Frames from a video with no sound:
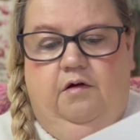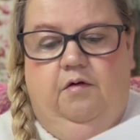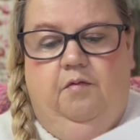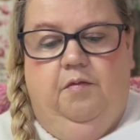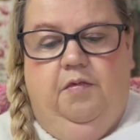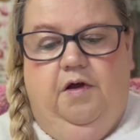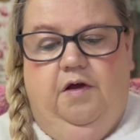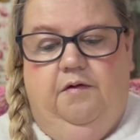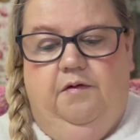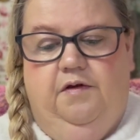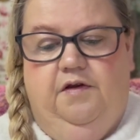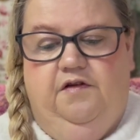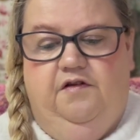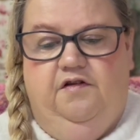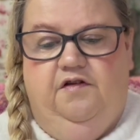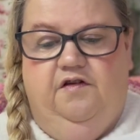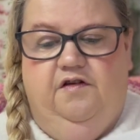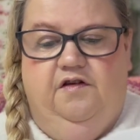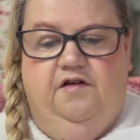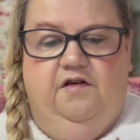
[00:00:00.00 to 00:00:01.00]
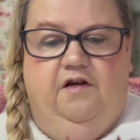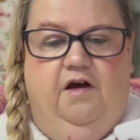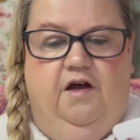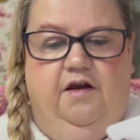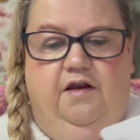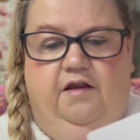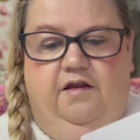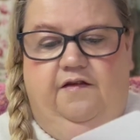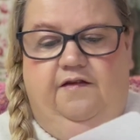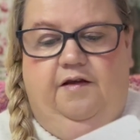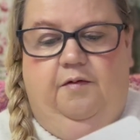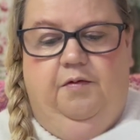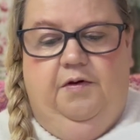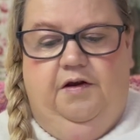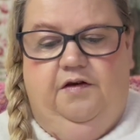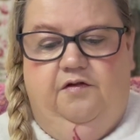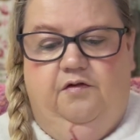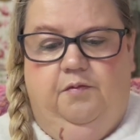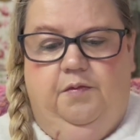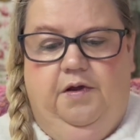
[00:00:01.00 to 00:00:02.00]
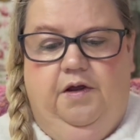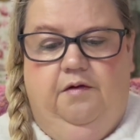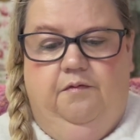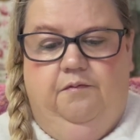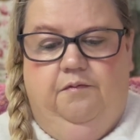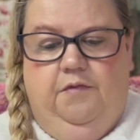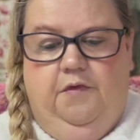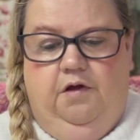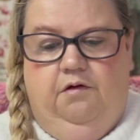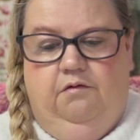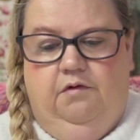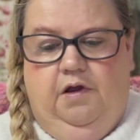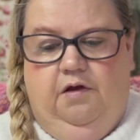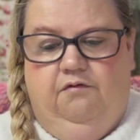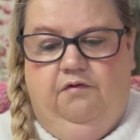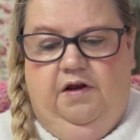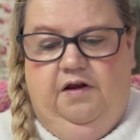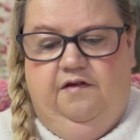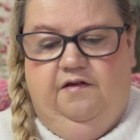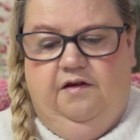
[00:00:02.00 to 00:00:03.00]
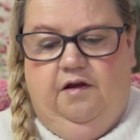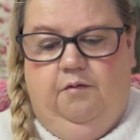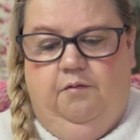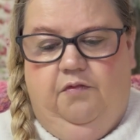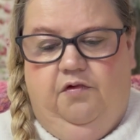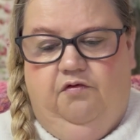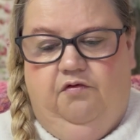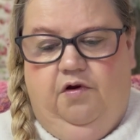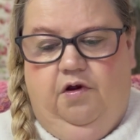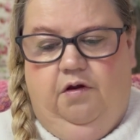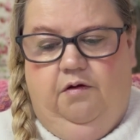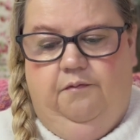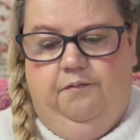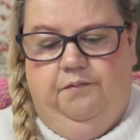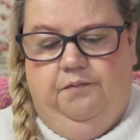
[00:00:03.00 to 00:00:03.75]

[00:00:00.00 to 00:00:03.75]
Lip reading: But let's just tidy this up a little bit. Oh, that red's come through.